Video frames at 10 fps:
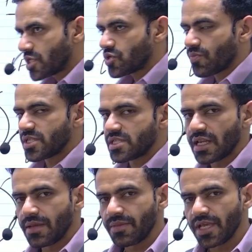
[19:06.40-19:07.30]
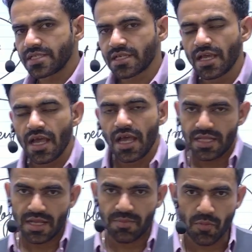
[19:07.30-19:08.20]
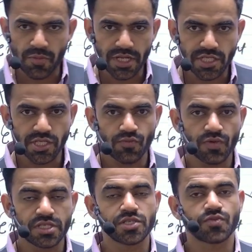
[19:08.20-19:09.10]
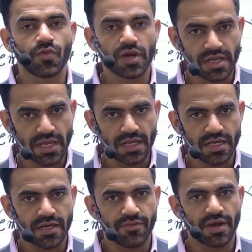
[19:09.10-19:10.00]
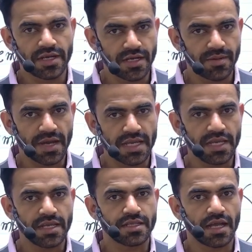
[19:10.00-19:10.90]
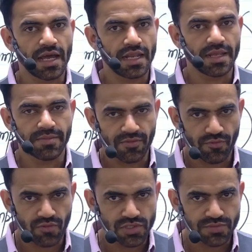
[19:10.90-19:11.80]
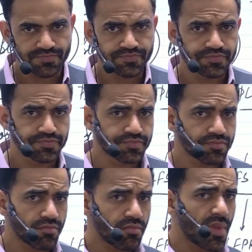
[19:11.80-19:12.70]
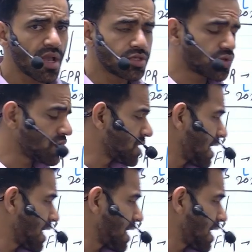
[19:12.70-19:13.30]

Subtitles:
basically means the population which is working divided by the labor force. So that